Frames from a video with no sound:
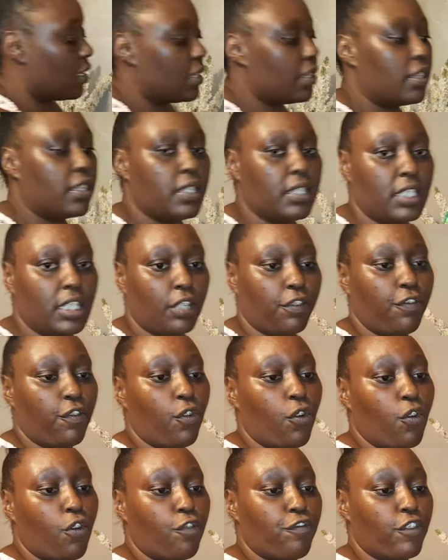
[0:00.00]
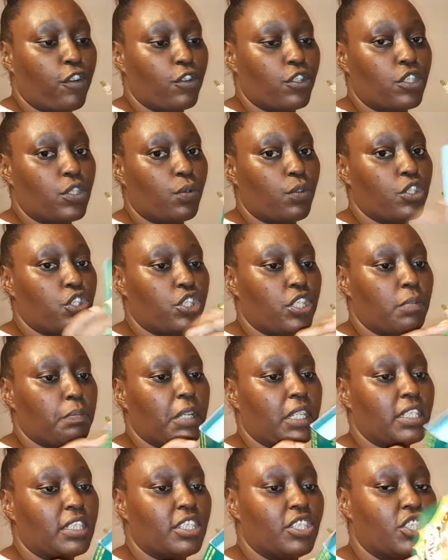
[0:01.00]
this for, of course, washing my
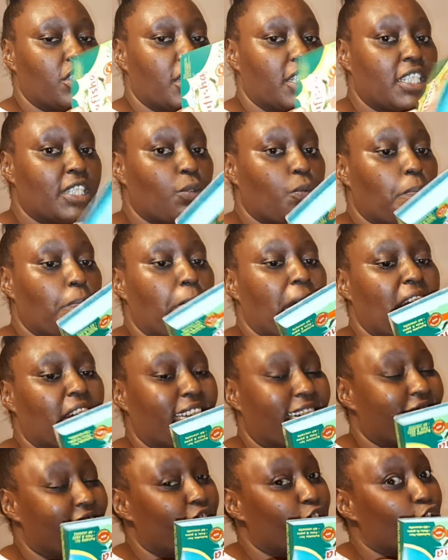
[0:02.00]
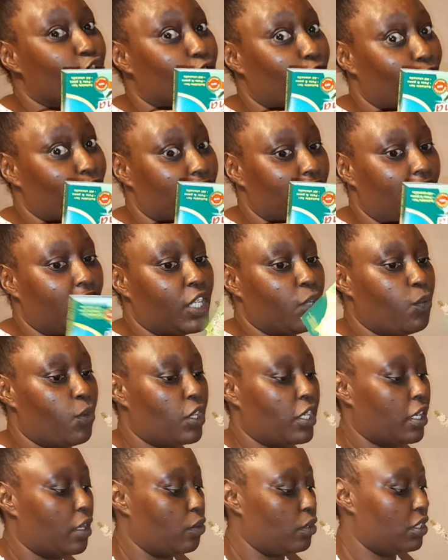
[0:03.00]
dishes. Mine is totally
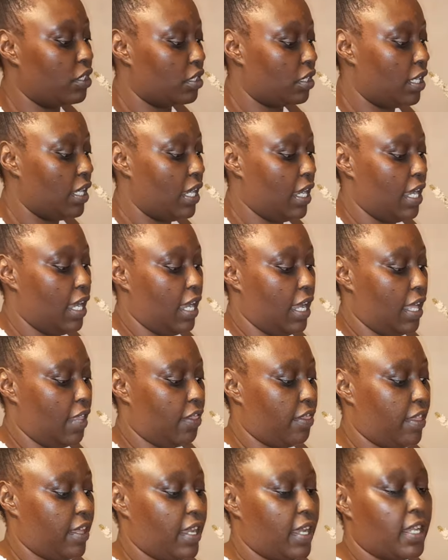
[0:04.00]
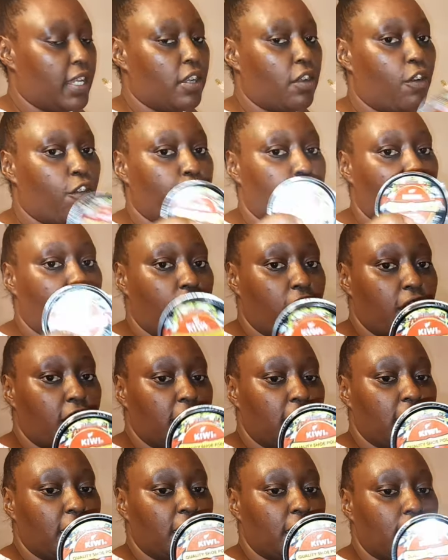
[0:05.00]
worn out. Then, of course,
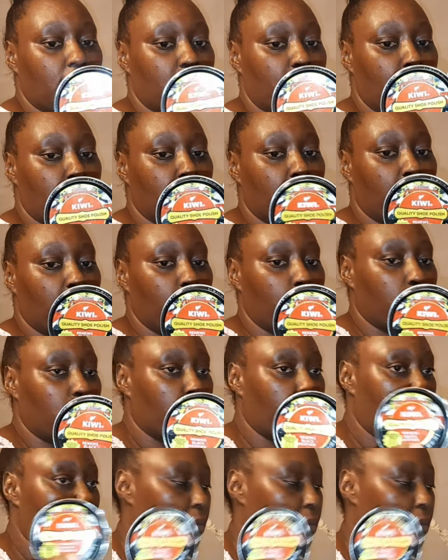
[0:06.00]
some kiwi for